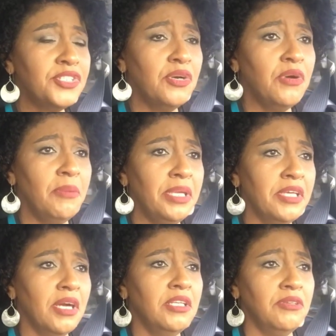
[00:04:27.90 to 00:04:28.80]
so I'm either
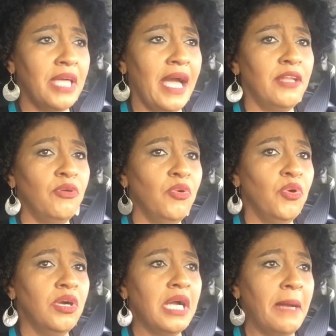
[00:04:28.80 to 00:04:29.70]
gonna do that
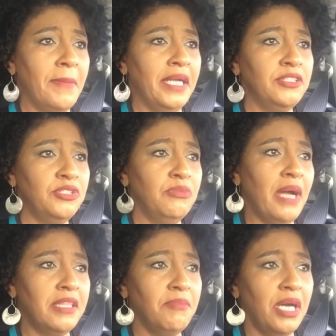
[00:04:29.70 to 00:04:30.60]
or I might do
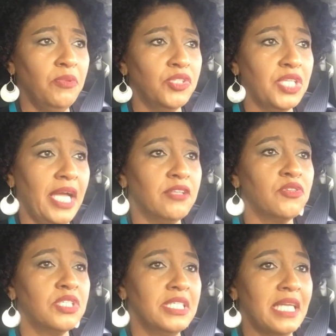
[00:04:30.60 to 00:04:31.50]
Bath and Body Works
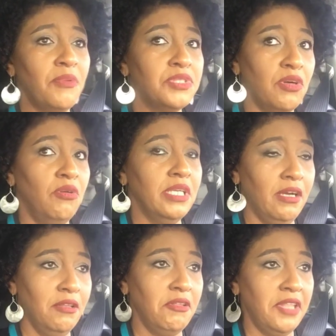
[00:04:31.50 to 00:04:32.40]
candles because that was the only
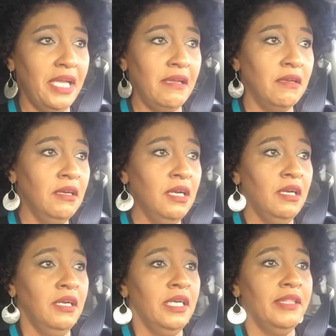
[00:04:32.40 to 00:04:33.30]
other thing
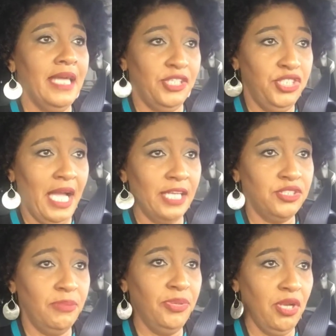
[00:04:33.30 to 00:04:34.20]
that she
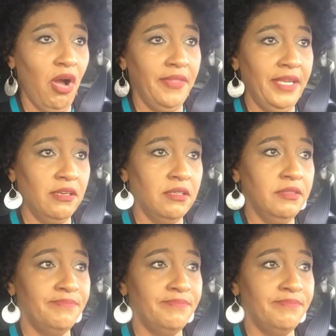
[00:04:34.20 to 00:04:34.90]
actually put on there.